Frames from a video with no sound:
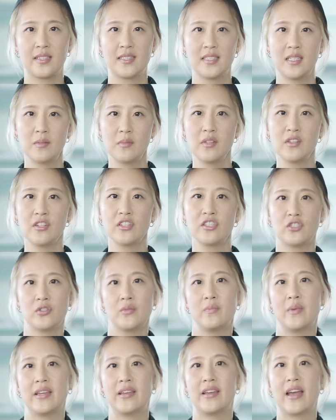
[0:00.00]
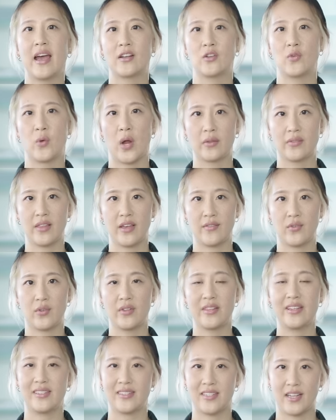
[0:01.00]
similar to being at ground
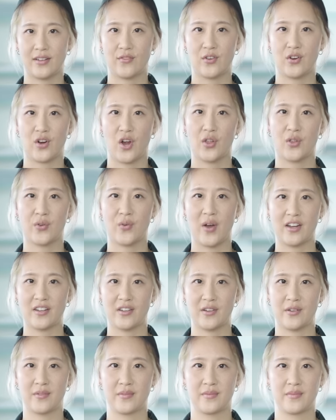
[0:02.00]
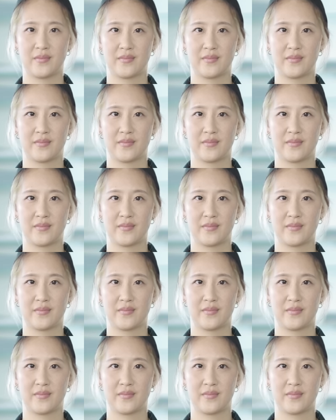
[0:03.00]
level in Denver, Colorado.